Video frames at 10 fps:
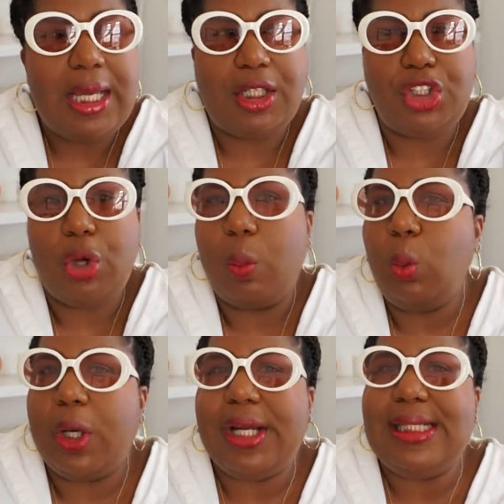You know, I'm
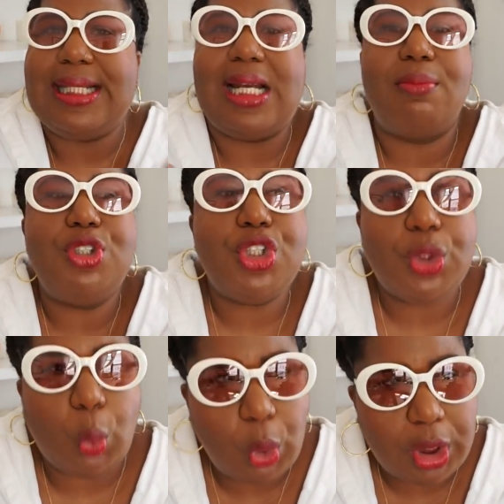wearing denim
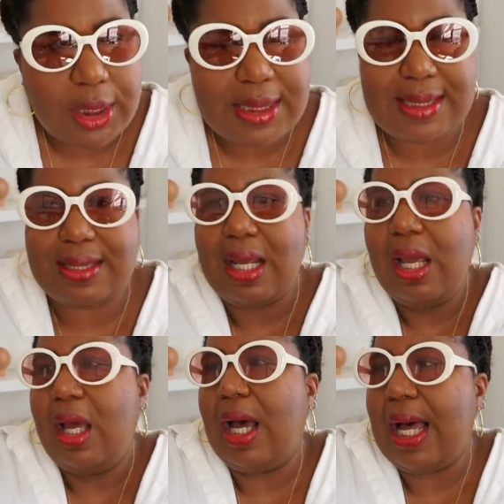shorts.
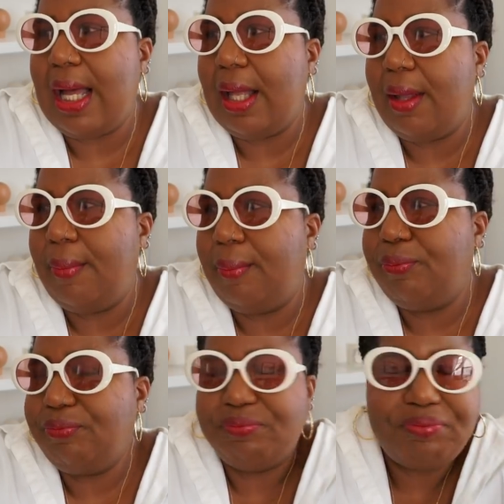
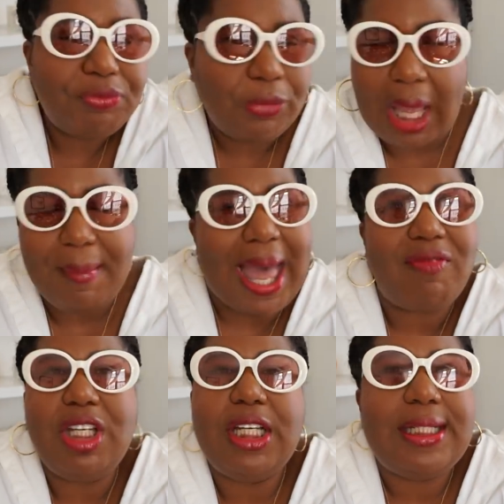Um, I'm
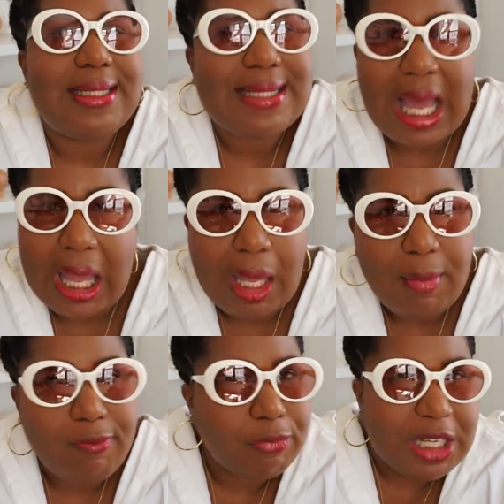having a good time.
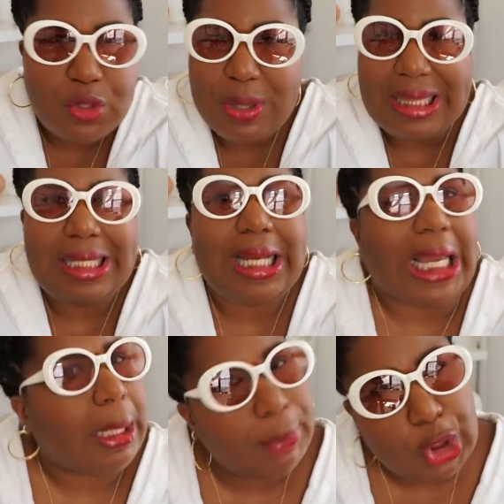I'm friends with the
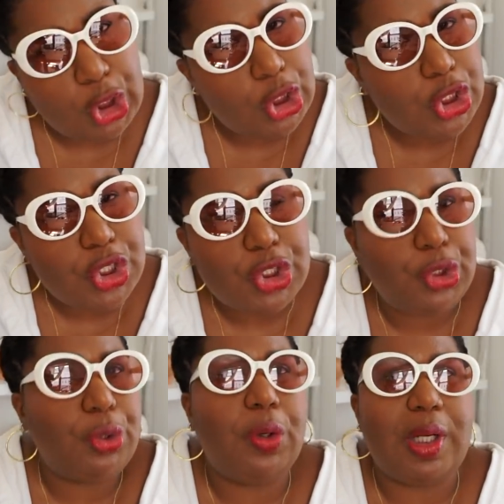neighbors.
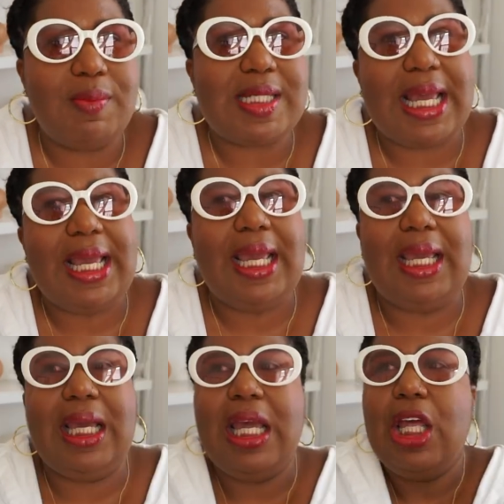You know what I'm
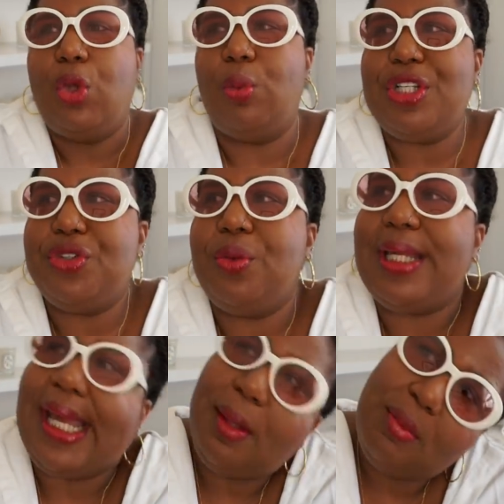saying? We do
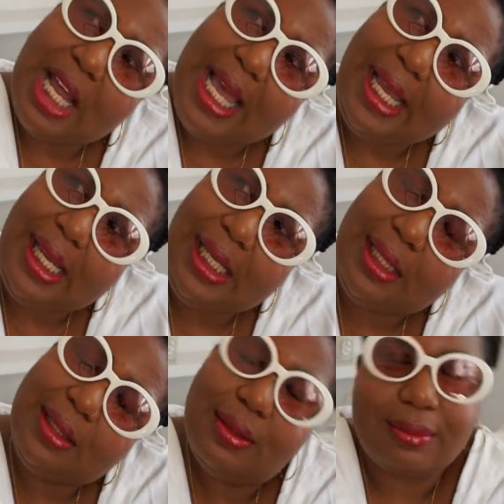game
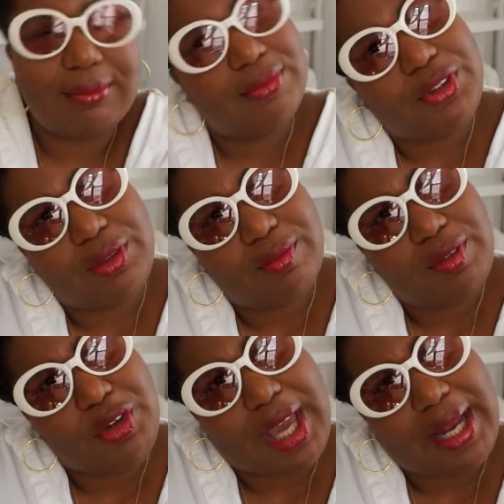night.
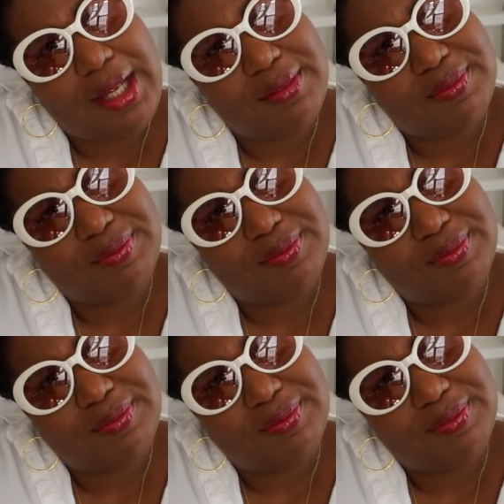You get it.